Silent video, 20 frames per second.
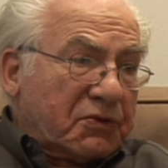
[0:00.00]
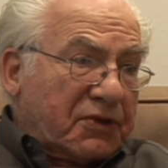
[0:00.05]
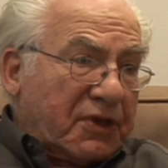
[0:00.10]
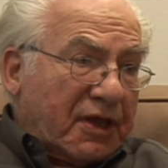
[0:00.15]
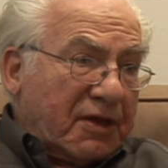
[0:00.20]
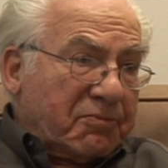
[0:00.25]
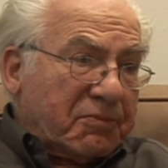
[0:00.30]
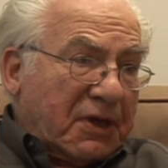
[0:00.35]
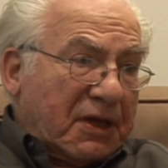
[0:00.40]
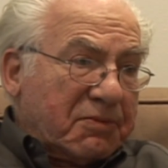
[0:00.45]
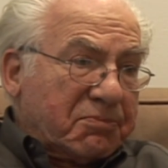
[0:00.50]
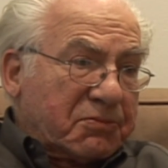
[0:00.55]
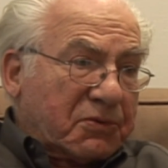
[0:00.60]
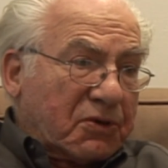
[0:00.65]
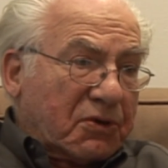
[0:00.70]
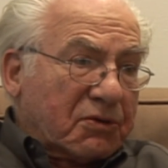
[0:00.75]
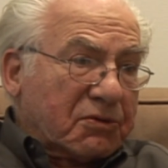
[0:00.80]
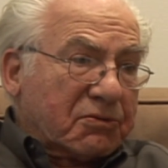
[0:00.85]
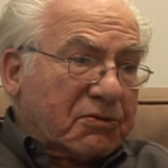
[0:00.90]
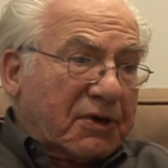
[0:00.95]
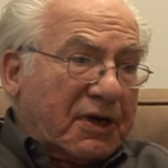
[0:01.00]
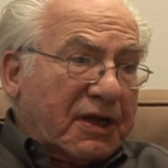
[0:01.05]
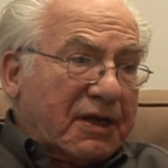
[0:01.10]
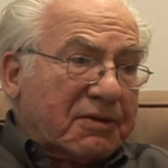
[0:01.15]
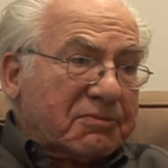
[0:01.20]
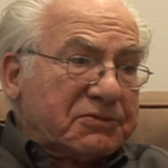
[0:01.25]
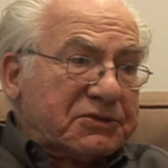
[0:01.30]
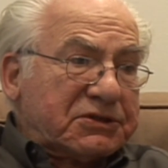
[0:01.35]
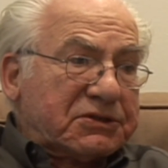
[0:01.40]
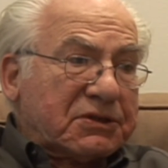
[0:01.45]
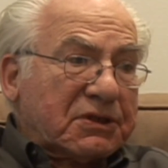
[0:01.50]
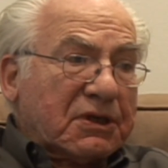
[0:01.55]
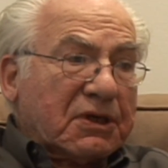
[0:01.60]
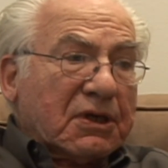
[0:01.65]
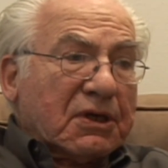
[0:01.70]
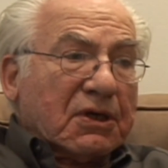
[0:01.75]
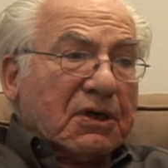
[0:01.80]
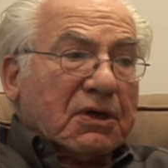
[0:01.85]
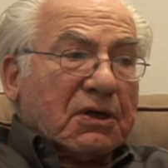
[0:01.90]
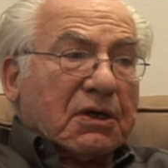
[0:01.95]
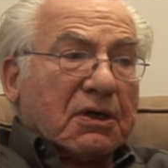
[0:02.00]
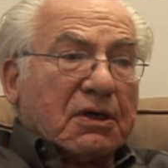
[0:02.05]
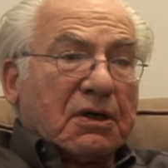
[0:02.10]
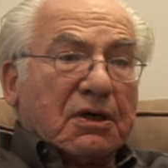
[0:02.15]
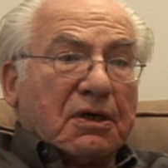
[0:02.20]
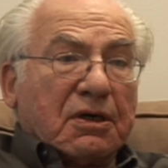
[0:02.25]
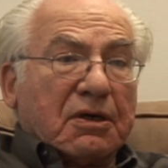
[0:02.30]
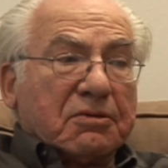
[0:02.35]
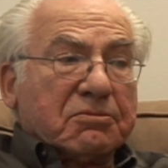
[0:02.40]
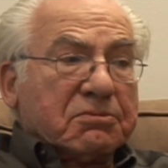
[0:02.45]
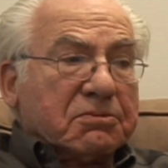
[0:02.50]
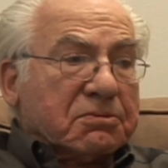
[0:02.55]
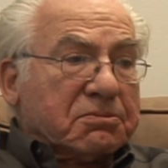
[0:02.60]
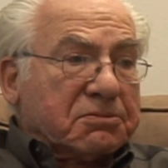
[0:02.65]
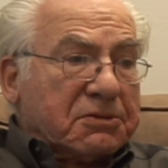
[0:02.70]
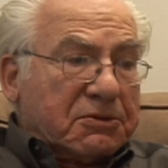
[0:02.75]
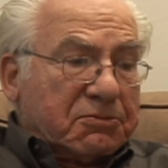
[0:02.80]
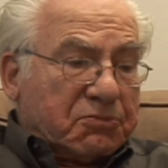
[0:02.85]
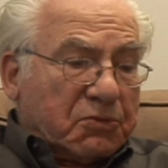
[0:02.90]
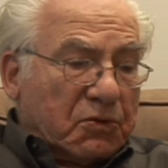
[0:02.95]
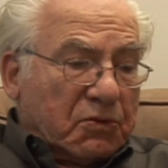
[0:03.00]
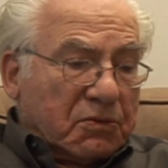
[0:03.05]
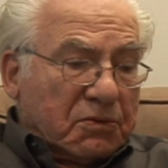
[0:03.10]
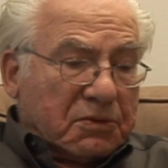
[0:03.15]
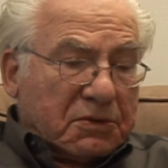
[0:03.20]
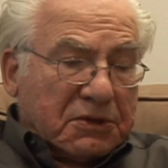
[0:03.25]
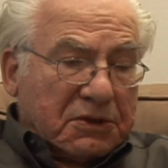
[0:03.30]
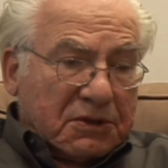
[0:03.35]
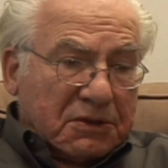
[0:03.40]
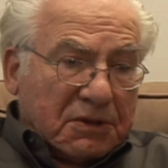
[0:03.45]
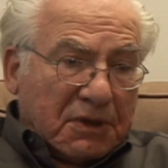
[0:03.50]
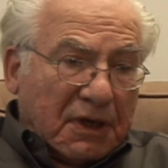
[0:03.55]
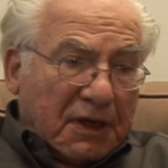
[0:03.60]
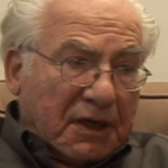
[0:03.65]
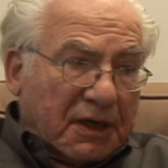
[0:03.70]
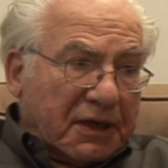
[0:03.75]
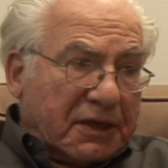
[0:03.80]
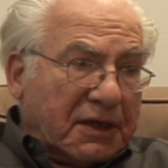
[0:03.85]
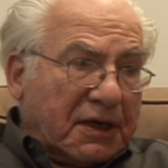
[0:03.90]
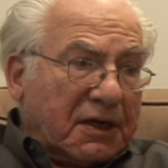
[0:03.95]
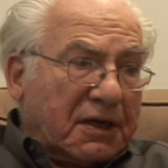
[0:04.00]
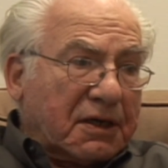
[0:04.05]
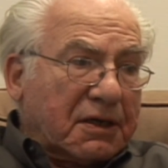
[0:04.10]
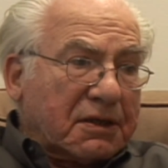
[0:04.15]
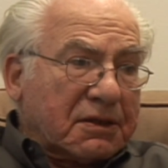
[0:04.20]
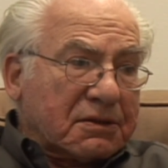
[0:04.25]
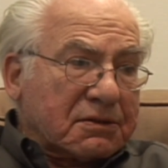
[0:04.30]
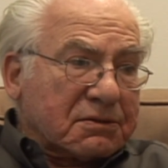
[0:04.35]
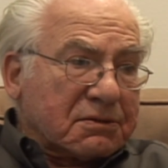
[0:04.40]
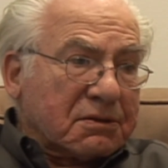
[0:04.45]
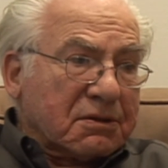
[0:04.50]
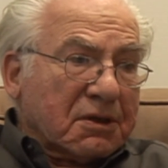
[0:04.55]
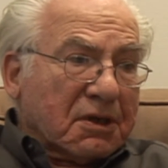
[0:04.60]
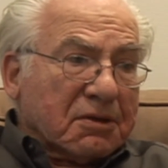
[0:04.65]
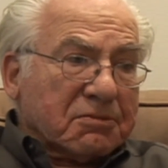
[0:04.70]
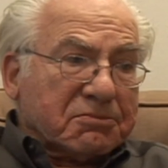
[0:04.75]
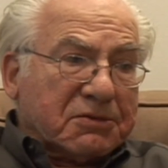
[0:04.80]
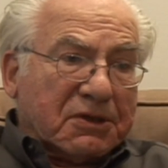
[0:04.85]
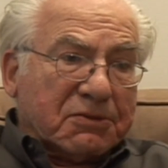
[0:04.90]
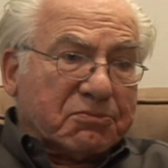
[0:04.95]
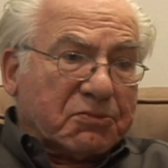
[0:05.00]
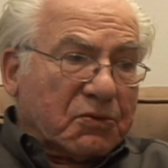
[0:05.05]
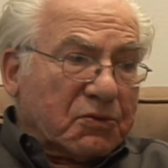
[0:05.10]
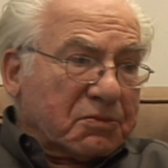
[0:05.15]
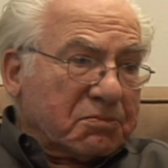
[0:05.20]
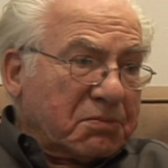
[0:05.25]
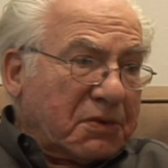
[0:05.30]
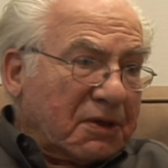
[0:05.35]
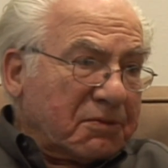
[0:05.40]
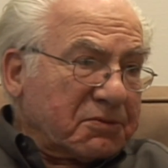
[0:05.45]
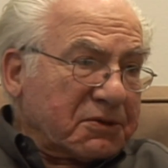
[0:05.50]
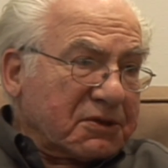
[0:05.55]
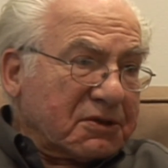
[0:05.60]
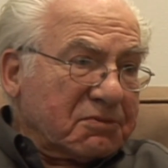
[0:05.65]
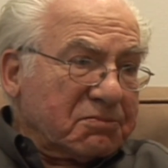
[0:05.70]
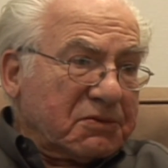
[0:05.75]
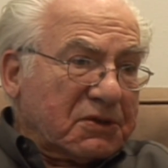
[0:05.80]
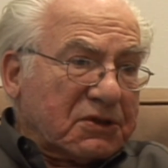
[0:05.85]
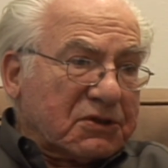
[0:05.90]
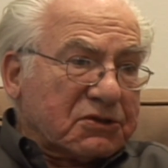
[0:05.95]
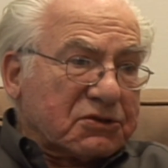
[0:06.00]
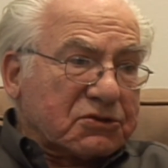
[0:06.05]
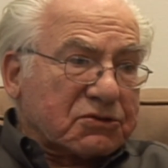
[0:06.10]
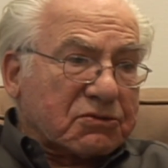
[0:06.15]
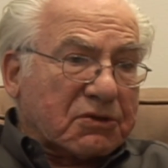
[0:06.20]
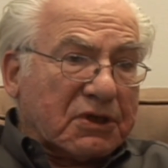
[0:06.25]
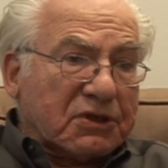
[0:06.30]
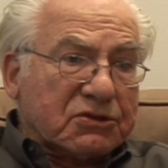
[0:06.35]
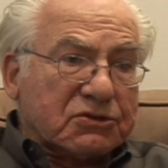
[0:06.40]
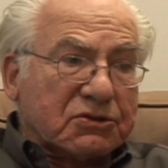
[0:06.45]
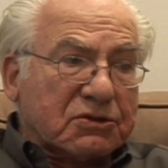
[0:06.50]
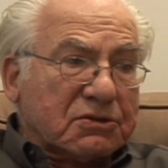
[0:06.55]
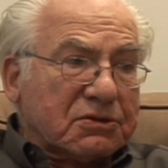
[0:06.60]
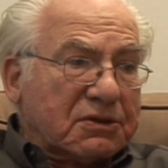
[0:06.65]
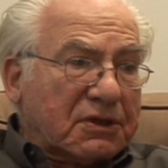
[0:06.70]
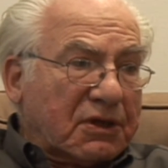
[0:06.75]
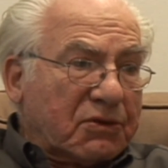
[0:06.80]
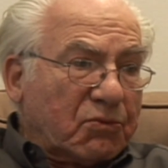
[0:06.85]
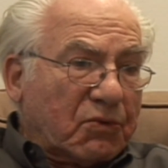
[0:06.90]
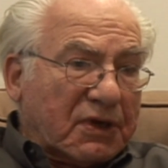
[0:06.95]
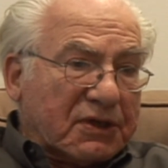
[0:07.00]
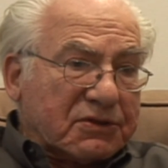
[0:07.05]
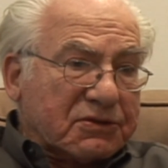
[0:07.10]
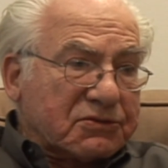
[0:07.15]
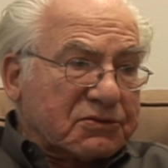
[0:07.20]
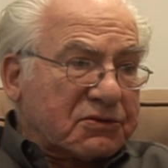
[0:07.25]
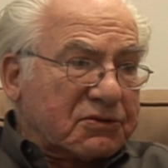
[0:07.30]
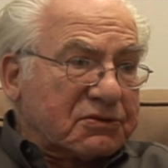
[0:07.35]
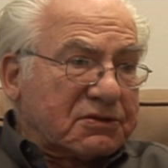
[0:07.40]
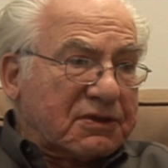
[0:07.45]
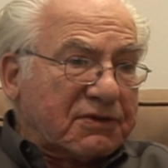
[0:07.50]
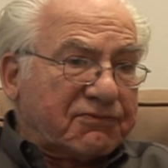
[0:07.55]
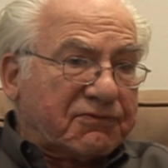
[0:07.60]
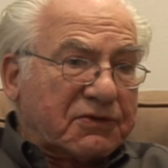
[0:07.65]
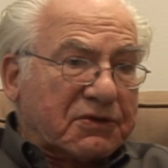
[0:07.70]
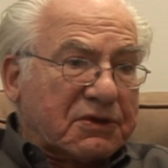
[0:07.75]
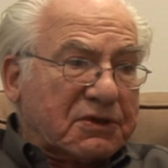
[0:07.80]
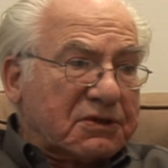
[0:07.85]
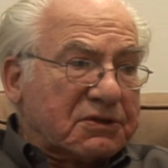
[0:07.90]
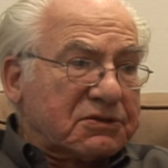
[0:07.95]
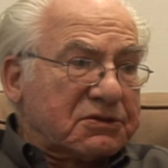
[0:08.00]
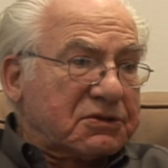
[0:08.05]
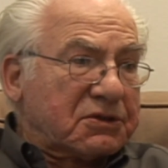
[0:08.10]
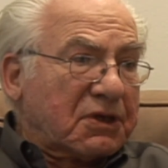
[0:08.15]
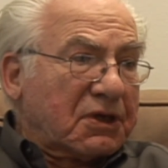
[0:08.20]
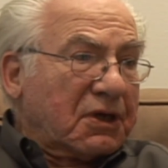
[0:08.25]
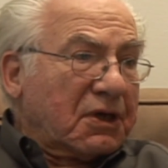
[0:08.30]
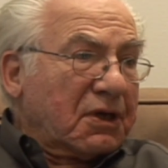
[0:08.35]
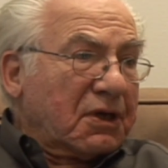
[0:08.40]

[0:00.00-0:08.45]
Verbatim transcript: with MA ah, programs, okay. um, people in IR, people in public administration, they want certificates